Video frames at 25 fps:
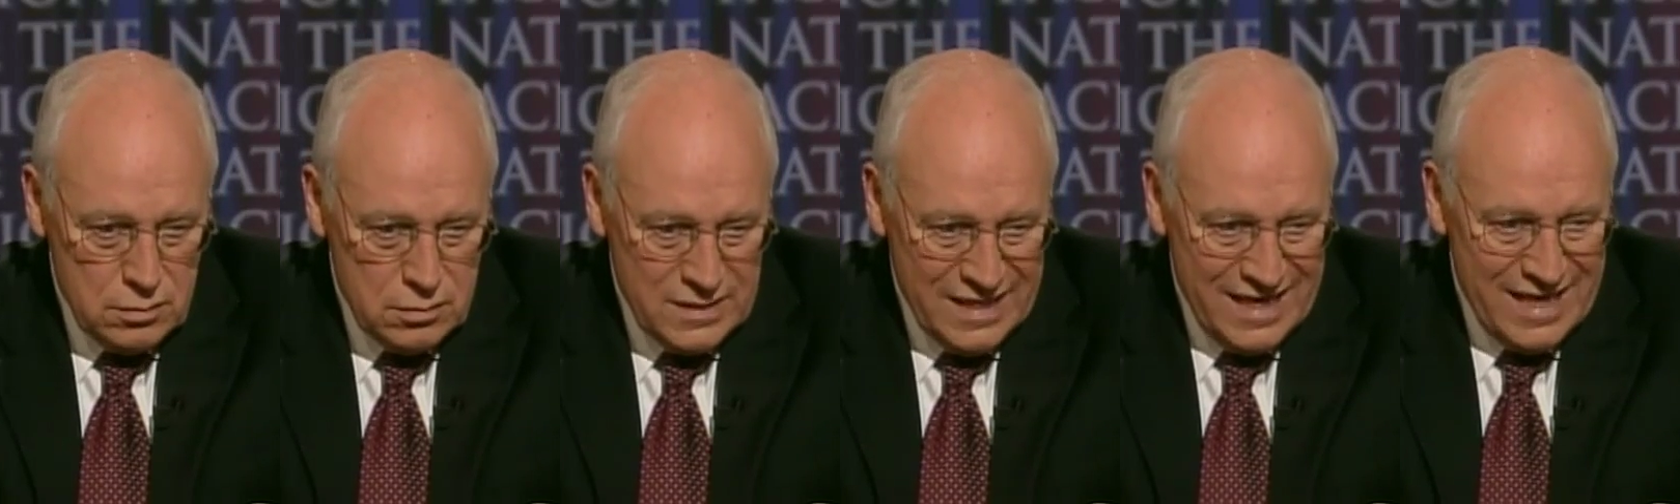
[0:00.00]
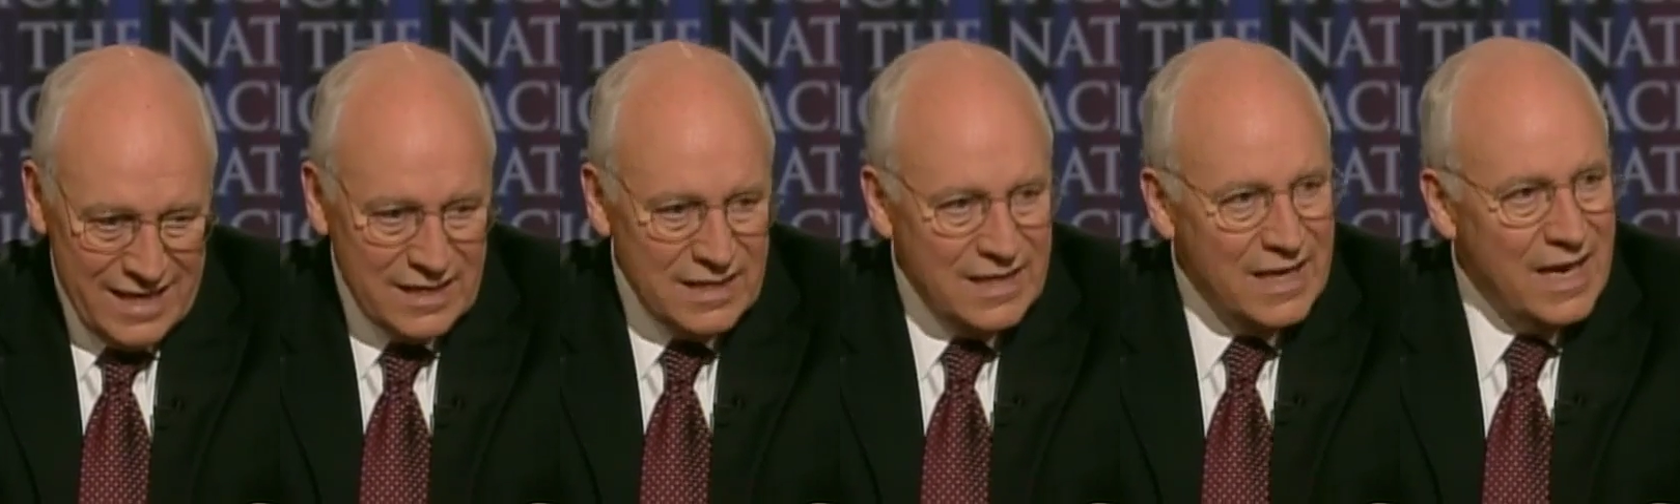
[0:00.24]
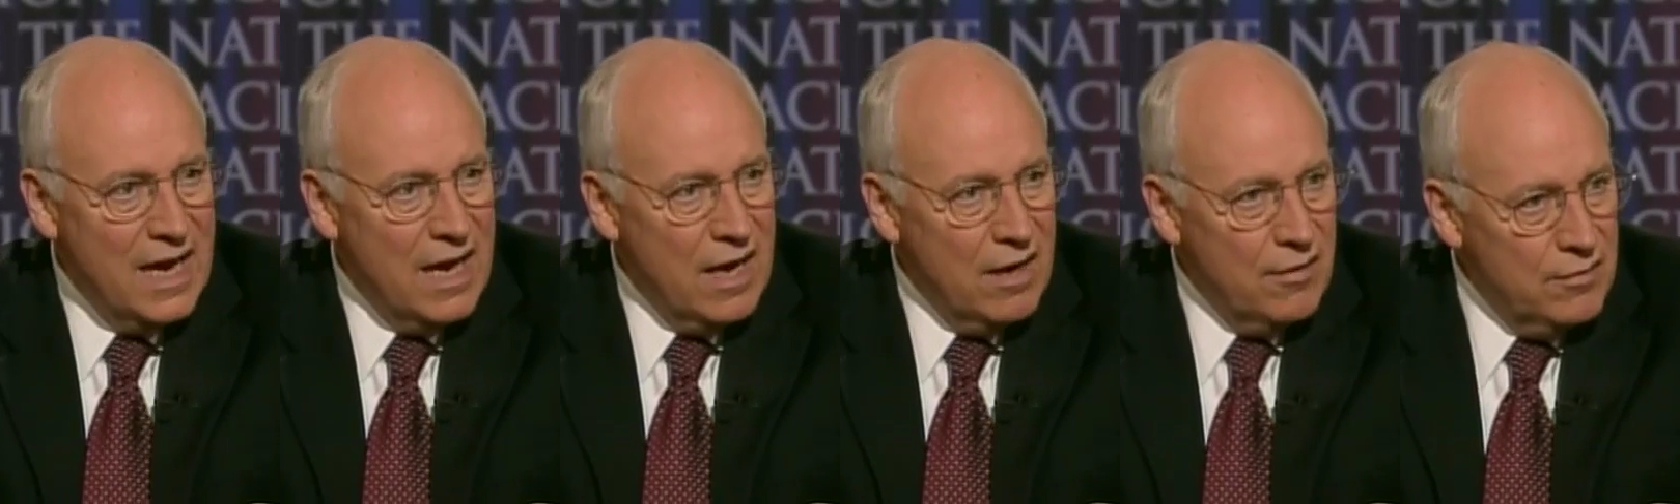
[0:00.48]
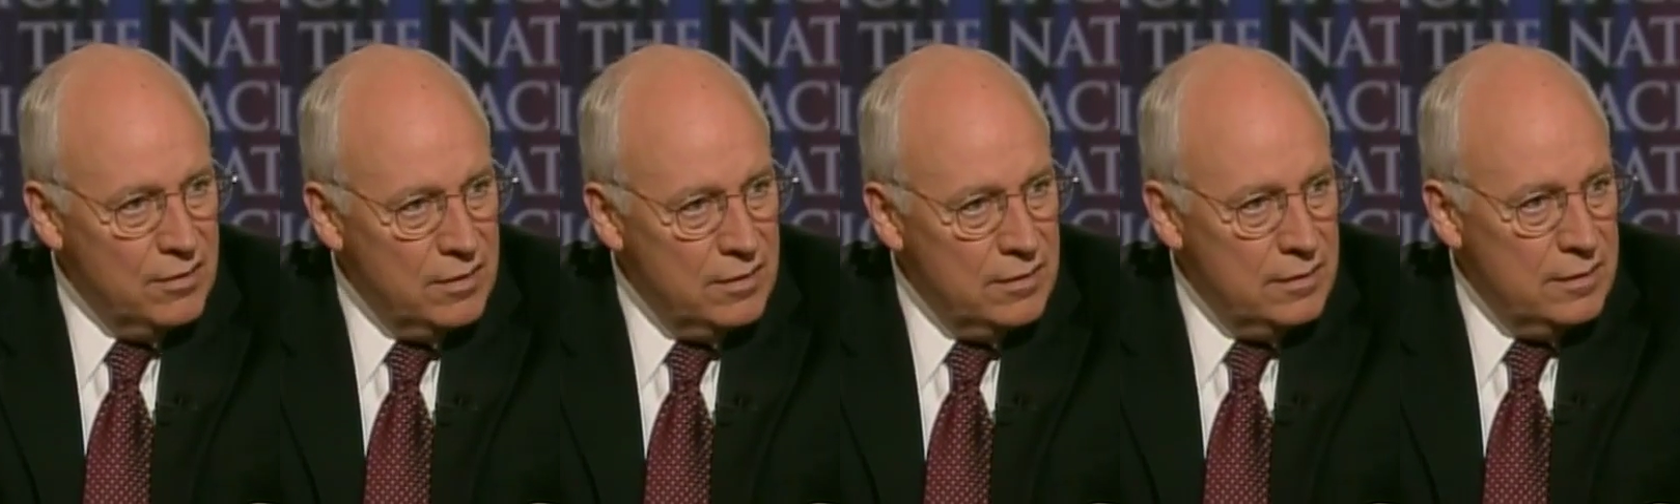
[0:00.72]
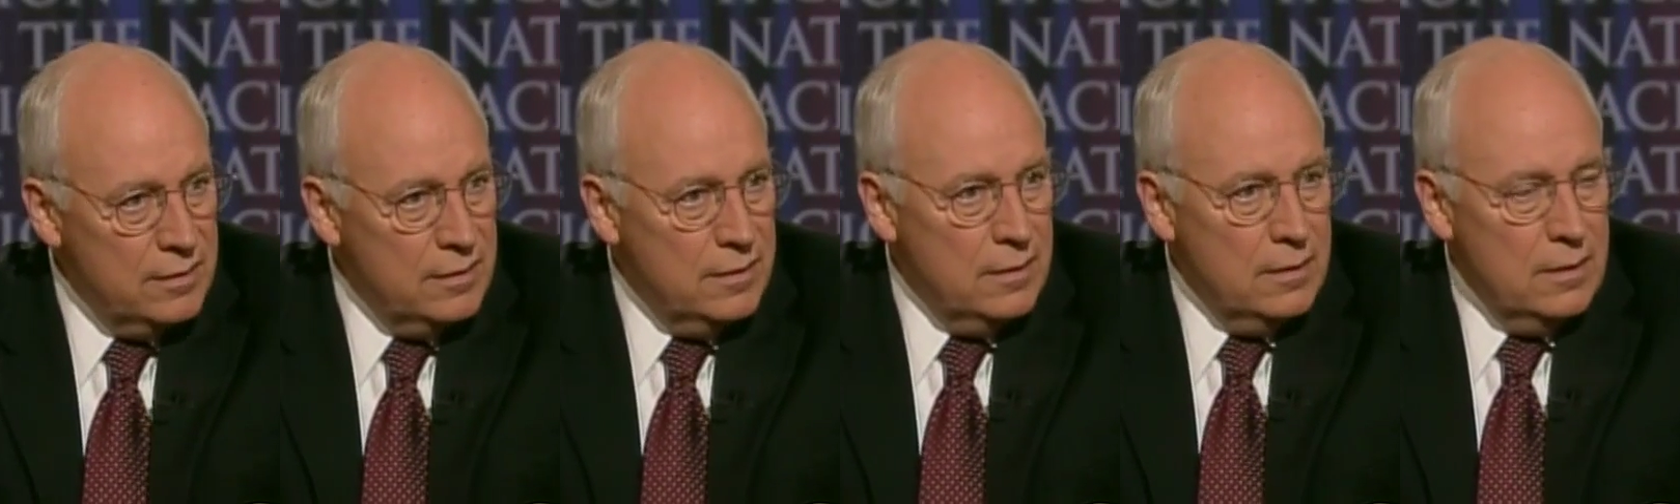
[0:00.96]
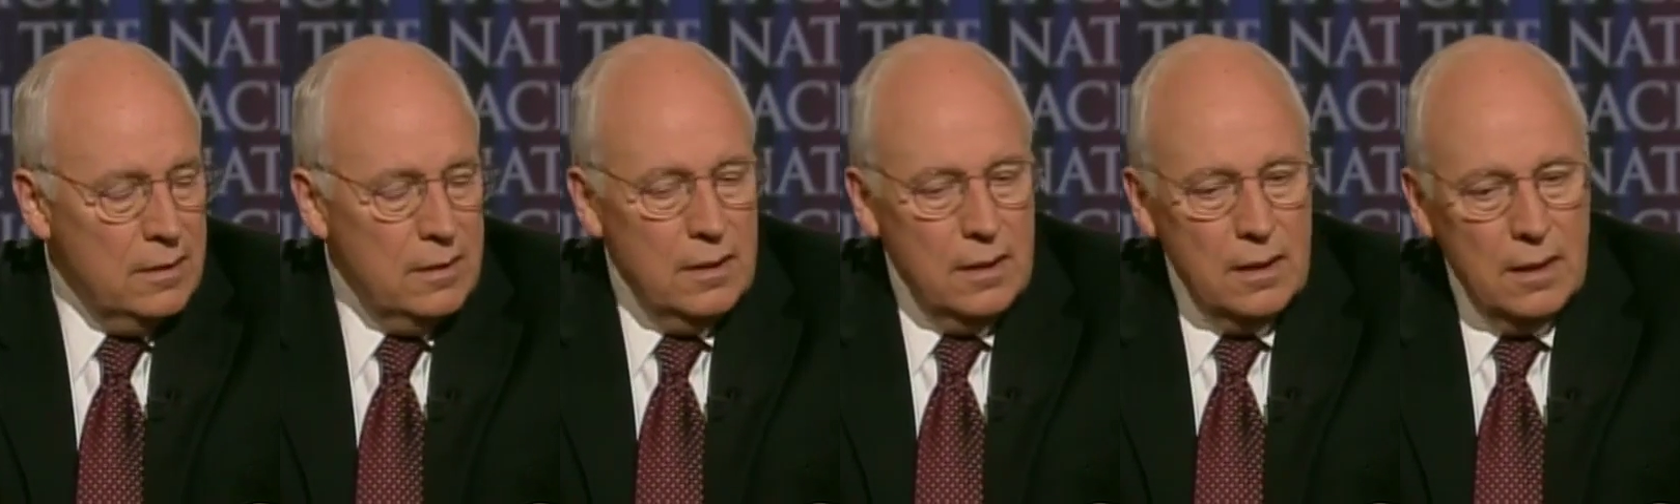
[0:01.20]
take down
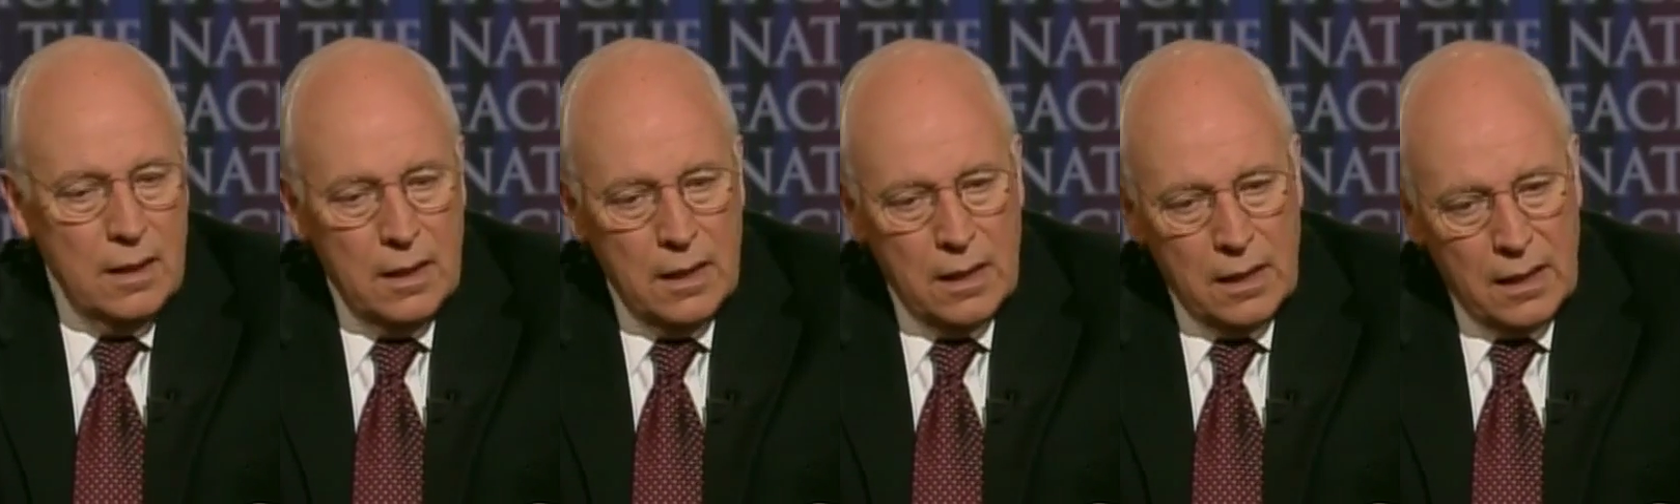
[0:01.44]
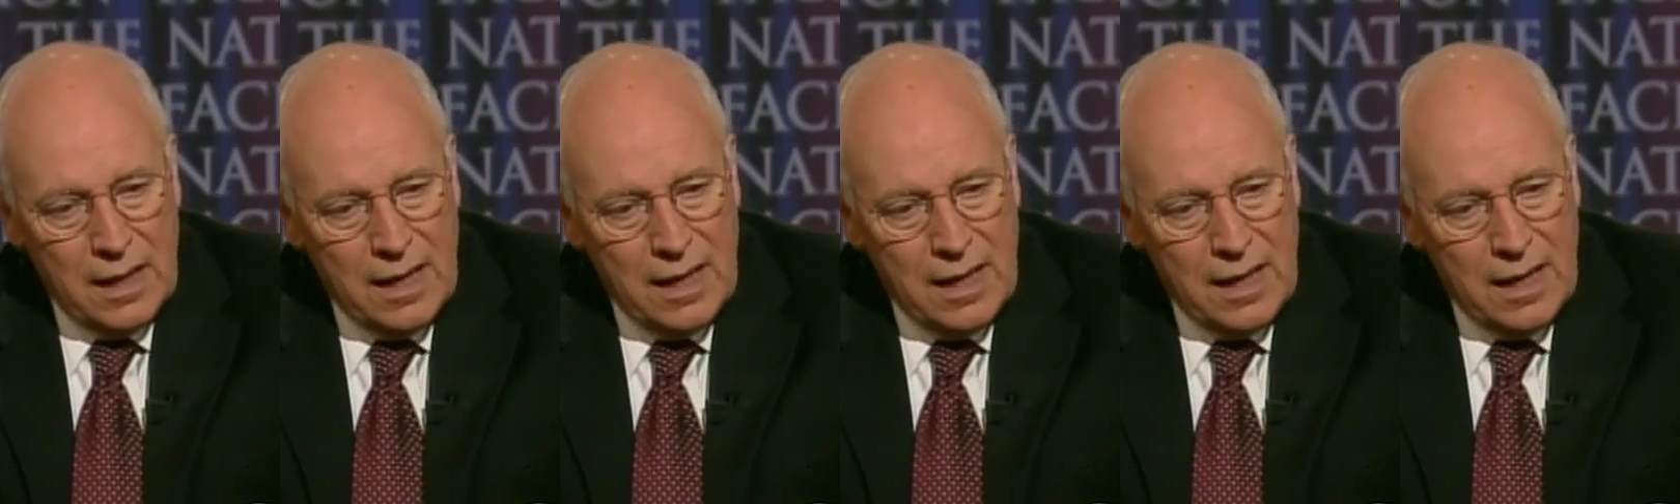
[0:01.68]
uh,